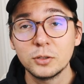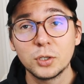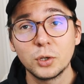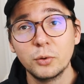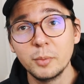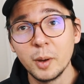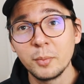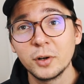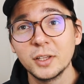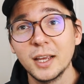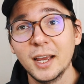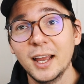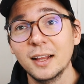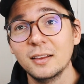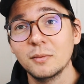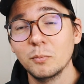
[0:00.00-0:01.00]
Also remember
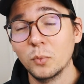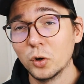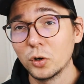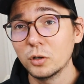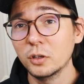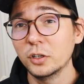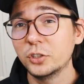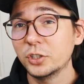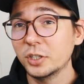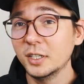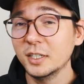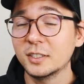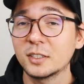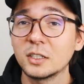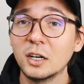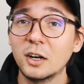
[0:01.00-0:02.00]
that more
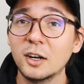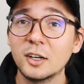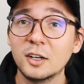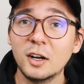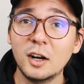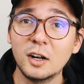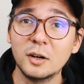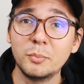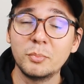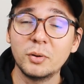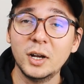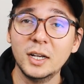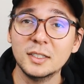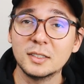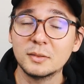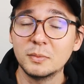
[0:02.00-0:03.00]
luxurious cars are
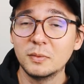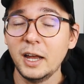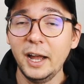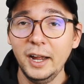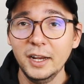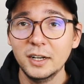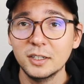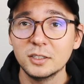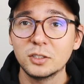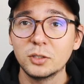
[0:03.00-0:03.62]
priced higher,